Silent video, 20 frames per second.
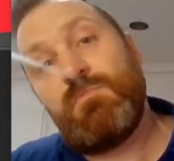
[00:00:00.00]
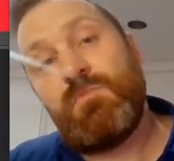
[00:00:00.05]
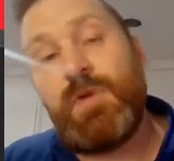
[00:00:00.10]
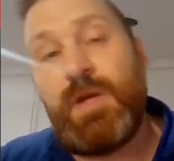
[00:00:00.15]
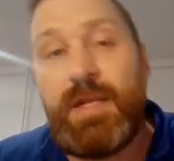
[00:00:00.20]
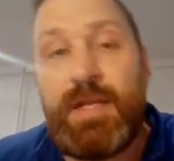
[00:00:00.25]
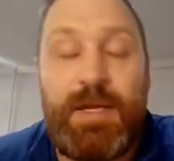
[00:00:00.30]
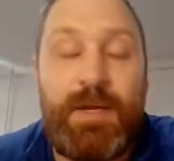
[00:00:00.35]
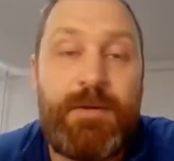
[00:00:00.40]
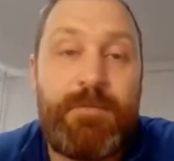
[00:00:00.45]

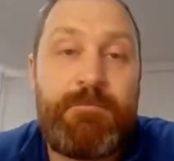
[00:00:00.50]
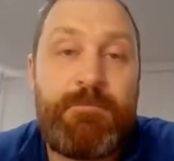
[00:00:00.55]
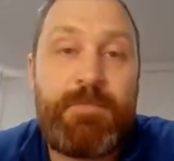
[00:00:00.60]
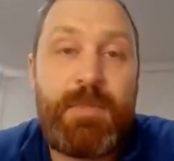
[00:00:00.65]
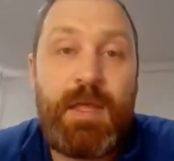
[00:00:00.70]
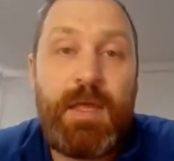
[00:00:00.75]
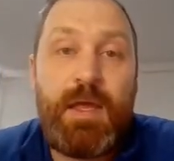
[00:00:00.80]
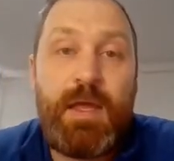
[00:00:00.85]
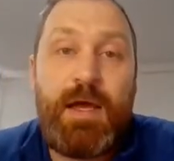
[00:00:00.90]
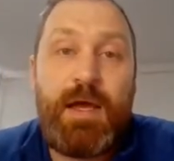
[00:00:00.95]
right here.
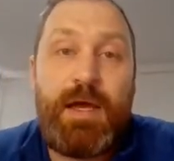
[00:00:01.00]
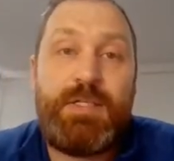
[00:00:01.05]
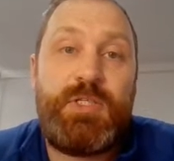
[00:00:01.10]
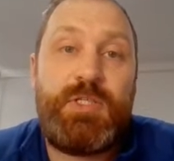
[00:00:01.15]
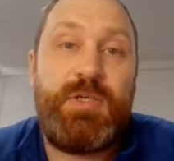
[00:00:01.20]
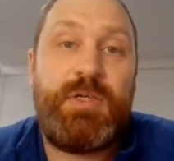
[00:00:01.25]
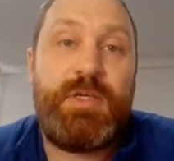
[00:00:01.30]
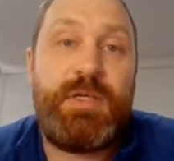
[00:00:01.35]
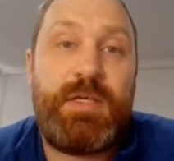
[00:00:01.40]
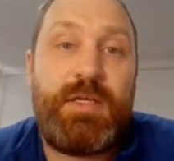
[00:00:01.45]
I
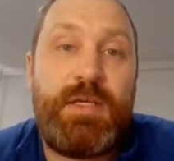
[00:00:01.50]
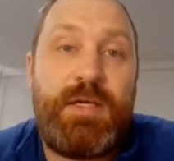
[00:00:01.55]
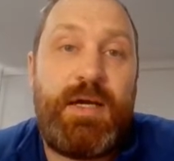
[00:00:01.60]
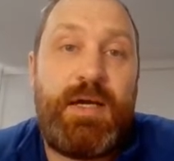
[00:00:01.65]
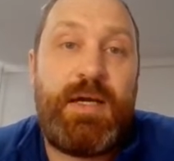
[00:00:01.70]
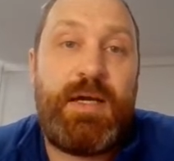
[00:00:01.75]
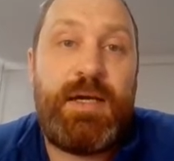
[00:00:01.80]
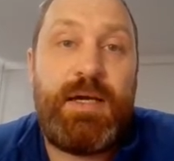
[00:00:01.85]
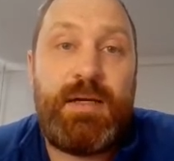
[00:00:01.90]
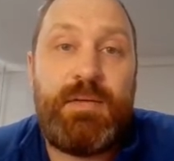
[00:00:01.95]
took
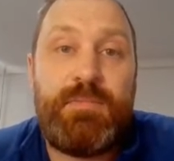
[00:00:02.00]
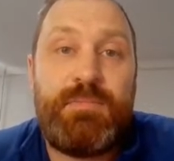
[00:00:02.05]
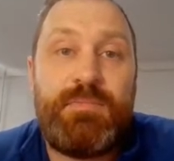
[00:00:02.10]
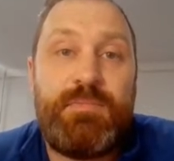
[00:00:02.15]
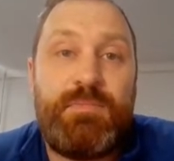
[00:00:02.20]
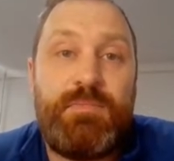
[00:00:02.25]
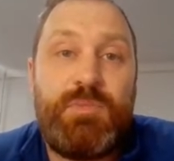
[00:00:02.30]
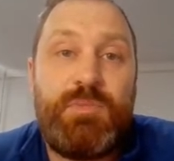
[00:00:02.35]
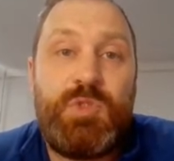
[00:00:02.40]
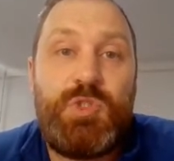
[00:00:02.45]

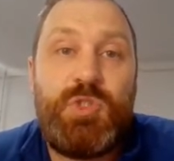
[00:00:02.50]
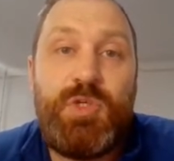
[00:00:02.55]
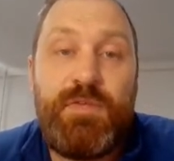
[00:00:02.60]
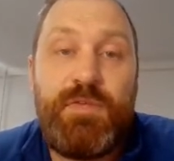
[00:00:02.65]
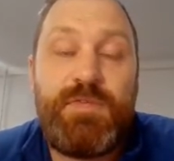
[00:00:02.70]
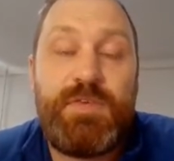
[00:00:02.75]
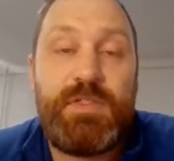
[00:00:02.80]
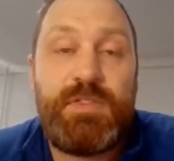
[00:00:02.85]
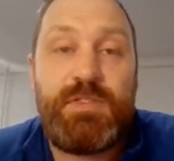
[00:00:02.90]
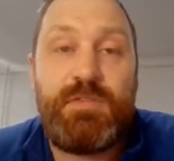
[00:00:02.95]
two
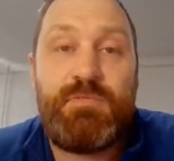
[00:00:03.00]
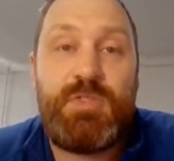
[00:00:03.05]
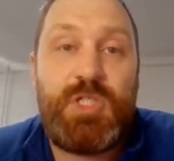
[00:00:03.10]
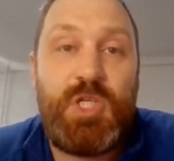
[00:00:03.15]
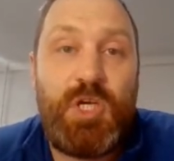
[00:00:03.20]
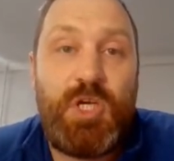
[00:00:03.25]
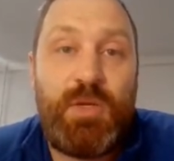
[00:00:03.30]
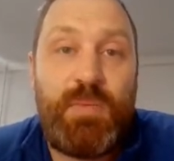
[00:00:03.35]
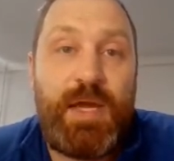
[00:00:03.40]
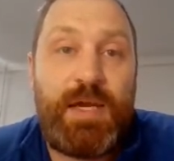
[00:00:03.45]
different
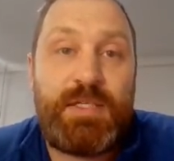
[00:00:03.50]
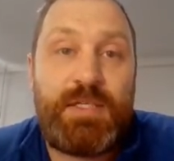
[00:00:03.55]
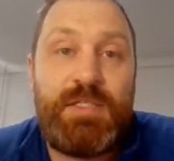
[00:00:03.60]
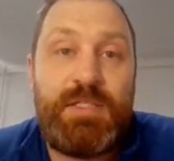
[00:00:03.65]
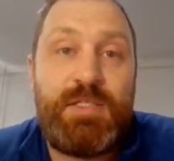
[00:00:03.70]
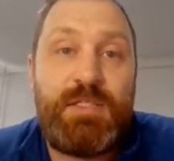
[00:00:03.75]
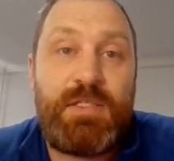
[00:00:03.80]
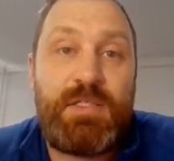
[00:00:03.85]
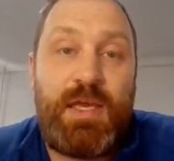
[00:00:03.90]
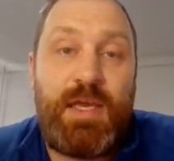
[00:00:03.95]
cereal
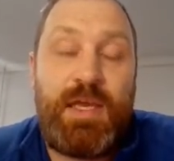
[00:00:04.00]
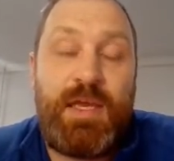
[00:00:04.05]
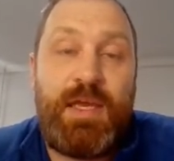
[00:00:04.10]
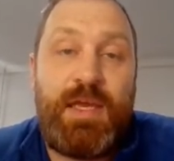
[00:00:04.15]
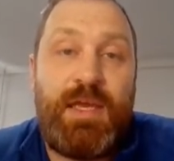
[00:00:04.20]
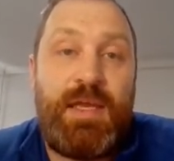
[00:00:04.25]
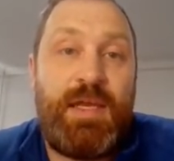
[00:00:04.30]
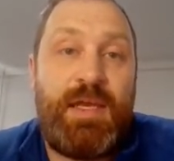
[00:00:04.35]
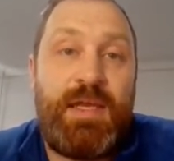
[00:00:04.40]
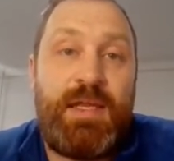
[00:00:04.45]
boxes
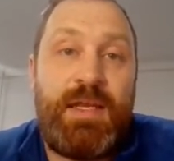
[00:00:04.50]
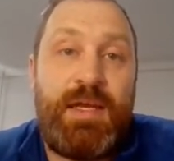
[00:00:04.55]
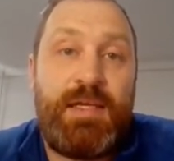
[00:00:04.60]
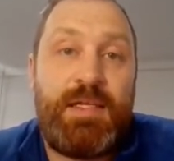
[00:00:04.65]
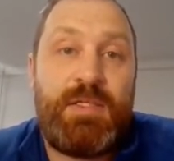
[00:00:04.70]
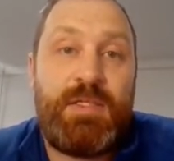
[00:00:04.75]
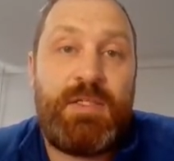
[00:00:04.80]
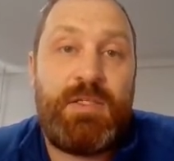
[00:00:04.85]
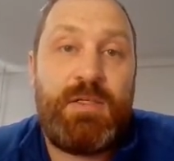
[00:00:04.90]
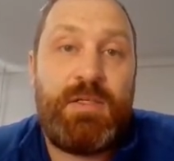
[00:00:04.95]
and
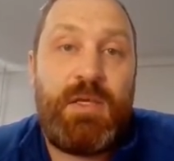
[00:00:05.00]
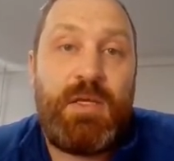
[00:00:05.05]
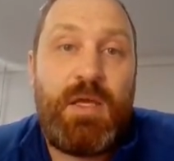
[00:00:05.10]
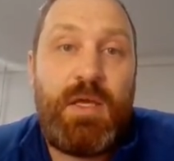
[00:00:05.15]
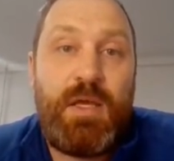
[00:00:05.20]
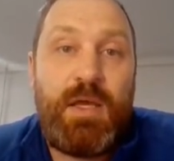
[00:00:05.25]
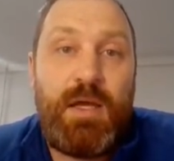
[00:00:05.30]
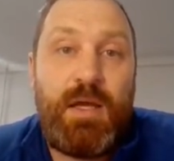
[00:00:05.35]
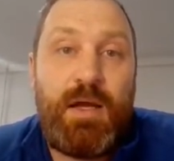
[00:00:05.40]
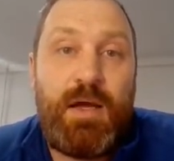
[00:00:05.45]
I
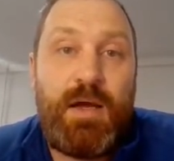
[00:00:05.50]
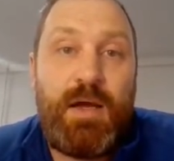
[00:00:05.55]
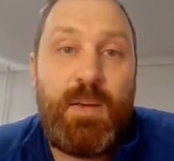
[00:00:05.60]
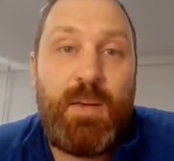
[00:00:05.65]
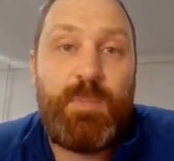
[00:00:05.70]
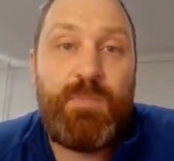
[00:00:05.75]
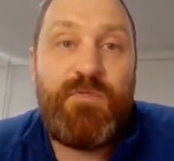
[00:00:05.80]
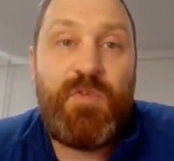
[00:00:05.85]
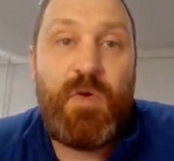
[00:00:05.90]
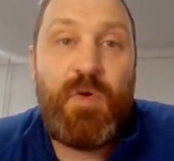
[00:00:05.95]

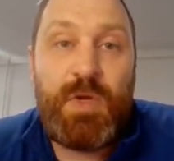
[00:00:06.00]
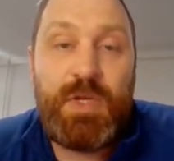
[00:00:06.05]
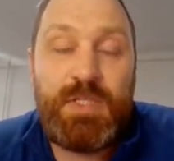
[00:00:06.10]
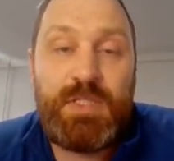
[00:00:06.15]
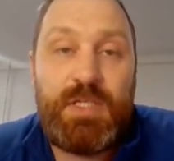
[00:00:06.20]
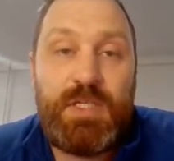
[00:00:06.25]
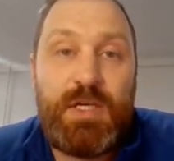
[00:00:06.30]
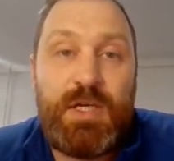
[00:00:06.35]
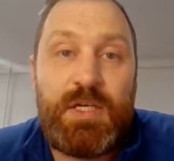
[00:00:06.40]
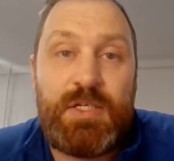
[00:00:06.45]

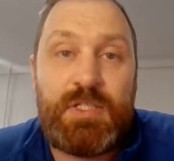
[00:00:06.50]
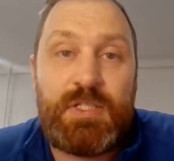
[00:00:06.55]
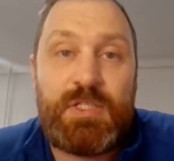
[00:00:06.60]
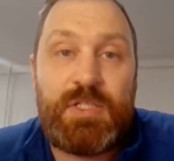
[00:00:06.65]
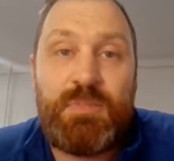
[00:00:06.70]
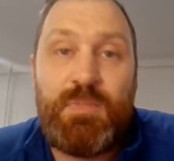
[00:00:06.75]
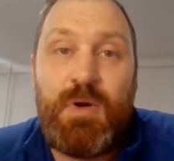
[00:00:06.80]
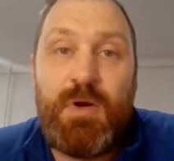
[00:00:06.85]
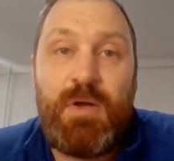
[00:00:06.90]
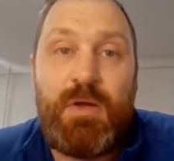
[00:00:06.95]
focused in on a
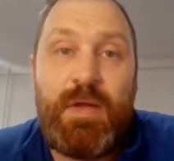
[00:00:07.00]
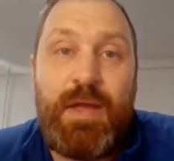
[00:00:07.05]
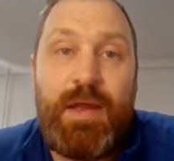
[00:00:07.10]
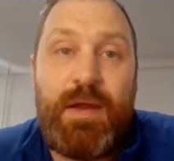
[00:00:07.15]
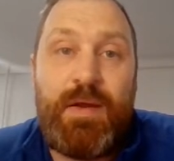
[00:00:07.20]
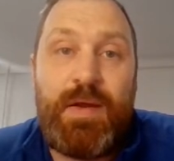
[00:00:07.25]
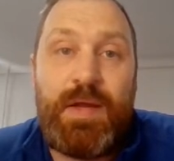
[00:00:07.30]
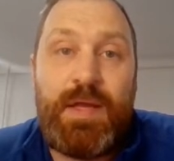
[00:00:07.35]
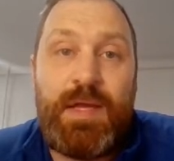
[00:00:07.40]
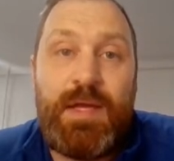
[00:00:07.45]
small
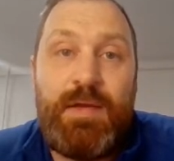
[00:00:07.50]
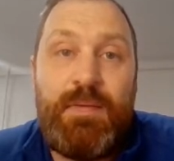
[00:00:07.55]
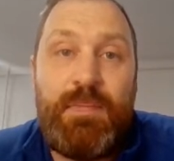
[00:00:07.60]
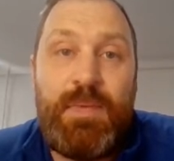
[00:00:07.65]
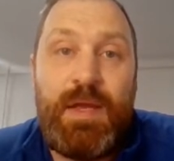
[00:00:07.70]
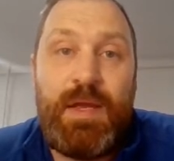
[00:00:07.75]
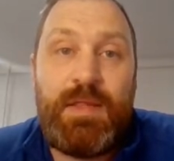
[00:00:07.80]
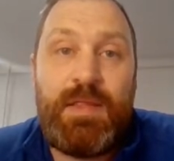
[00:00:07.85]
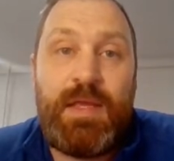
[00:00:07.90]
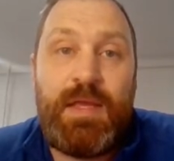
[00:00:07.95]
area,
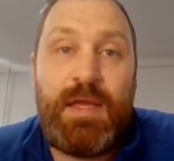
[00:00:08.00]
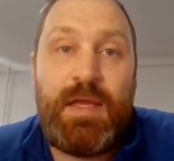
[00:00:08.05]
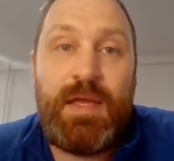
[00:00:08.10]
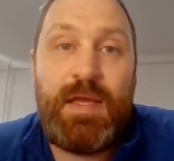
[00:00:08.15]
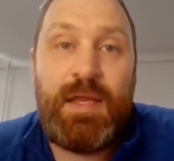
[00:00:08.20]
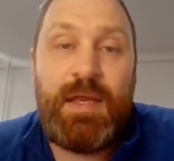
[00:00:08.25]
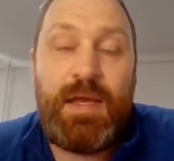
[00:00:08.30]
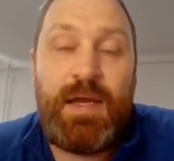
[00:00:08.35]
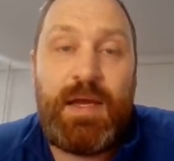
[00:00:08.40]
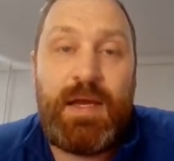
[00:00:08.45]
and
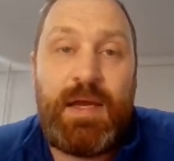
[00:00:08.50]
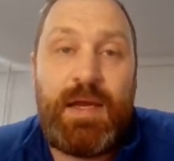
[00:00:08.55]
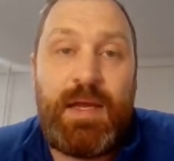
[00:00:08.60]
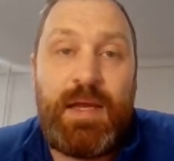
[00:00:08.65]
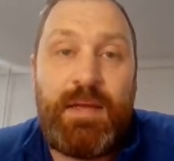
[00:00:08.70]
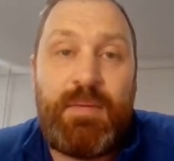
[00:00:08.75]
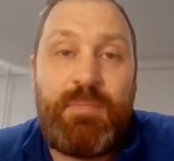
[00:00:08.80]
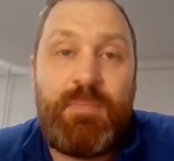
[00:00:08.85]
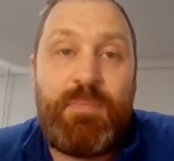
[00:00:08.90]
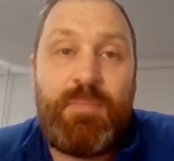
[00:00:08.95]
then
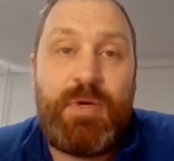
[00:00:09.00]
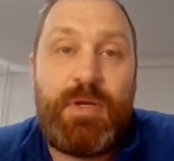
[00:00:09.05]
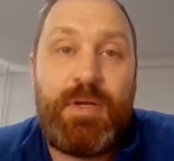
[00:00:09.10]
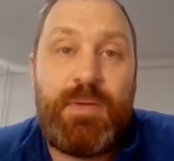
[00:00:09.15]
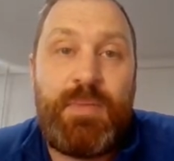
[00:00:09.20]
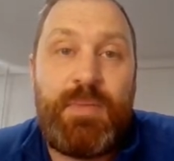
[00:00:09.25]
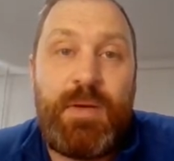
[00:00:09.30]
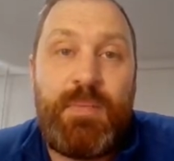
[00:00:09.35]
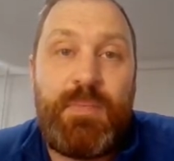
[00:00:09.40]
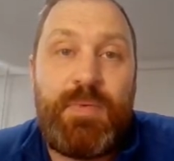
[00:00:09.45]
I put
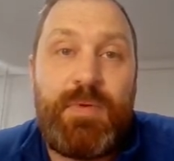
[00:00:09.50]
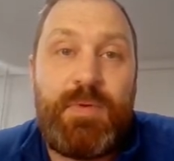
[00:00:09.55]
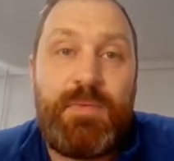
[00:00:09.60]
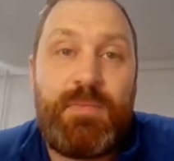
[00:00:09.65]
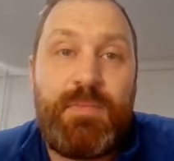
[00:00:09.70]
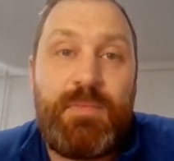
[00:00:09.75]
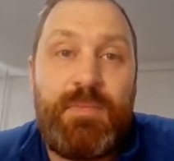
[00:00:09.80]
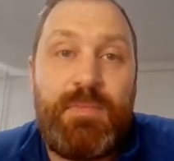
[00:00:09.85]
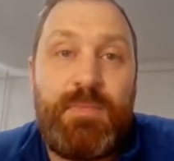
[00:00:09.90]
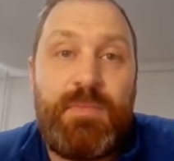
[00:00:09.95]
them up
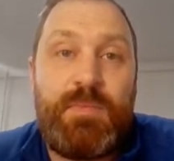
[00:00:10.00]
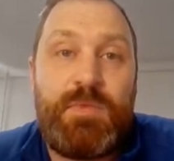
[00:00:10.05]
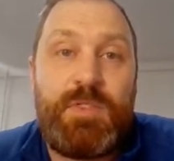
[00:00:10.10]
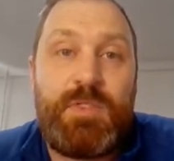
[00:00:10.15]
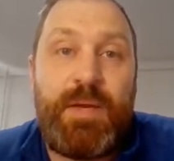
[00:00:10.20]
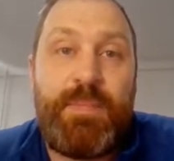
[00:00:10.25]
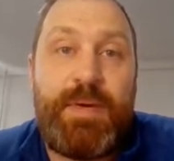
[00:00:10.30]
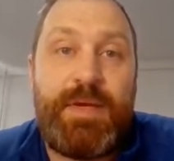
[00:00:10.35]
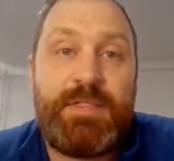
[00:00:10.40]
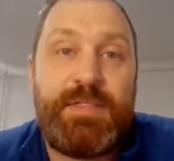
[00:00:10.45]

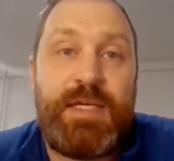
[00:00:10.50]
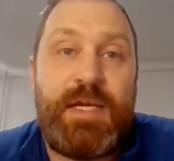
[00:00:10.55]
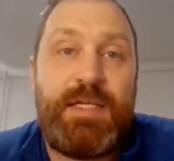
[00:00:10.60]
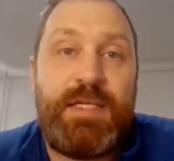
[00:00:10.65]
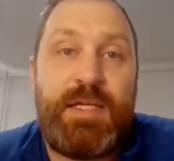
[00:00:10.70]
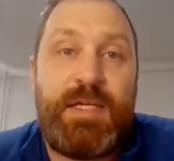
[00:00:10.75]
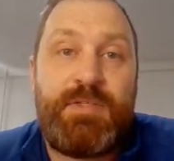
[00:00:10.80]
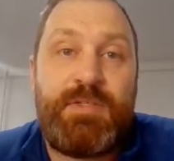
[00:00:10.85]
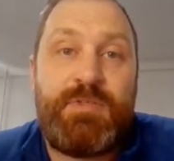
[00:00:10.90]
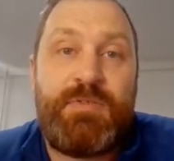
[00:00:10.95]
side by
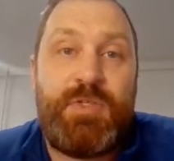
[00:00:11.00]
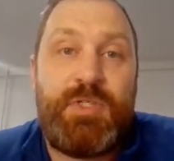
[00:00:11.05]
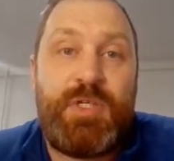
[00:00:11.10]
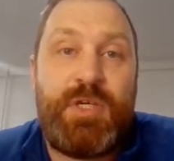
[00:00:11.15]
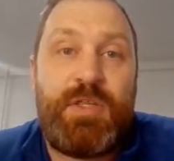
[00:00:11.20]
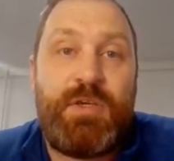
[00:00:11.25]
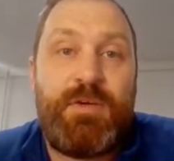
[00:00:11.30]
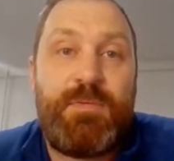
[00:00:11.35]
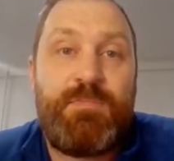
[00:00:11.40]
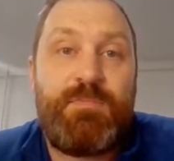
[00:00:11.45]
side next to each
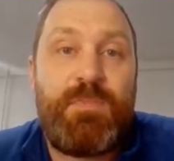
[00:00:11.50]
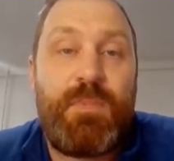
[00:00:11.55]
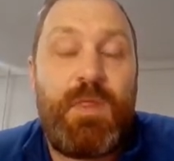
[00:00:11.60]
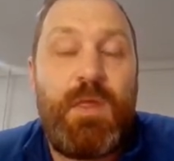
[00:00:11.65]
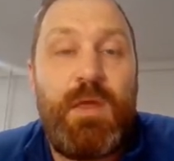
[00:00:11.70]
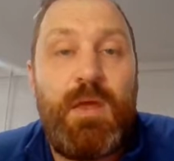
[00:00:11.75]
other.